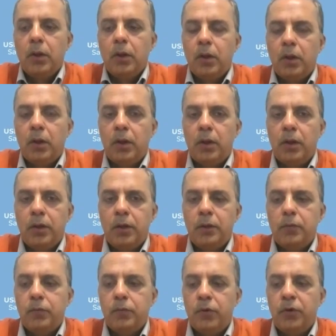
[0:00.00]

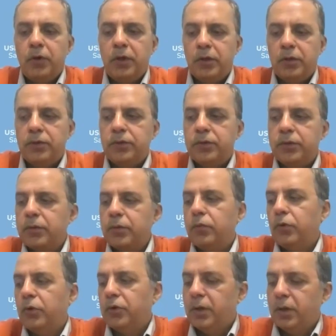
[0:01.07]
What else?
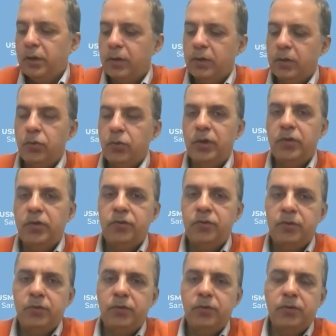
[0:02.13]
What other
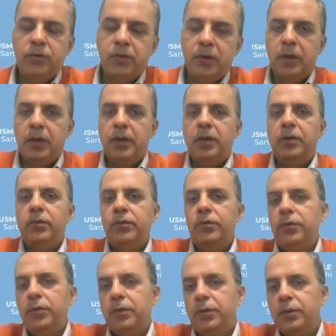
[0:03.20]
questions can I
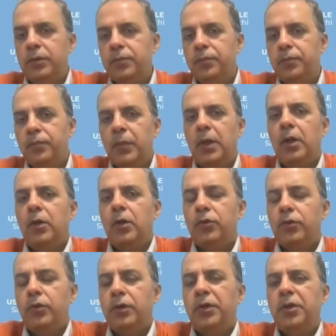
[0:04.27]
answer?
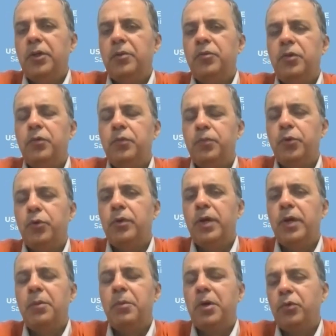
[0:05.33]
So in terms of
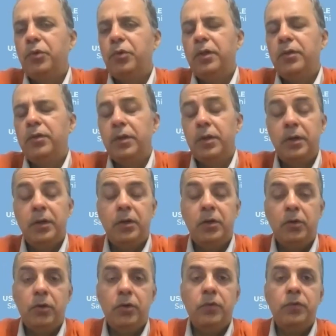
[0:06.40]
program outreach, there are a
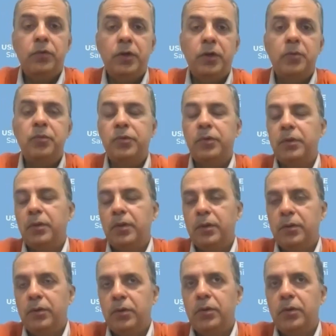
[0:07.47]
lot of tips and
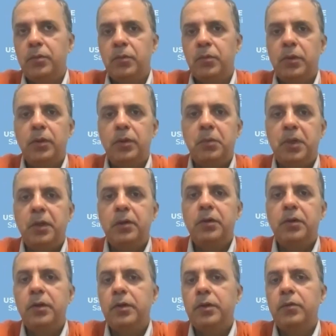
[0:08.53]

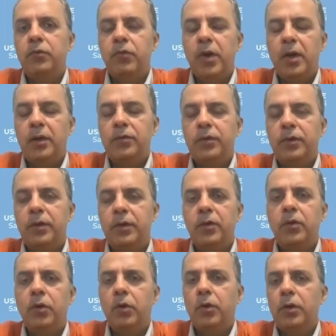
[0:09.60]
LinkedIn,
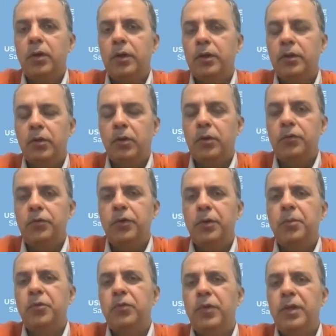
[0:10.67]
faxing, calling, a lot of
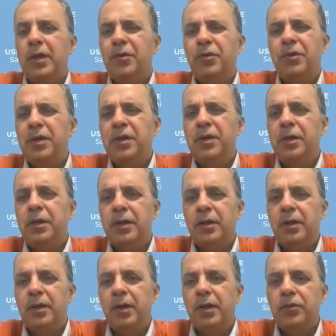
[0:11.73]
tips. We have a detailed
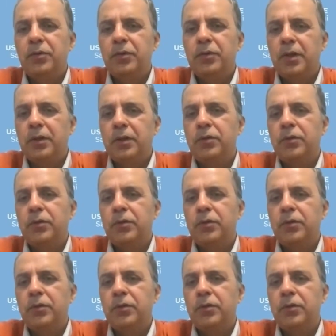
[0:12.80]
class on that.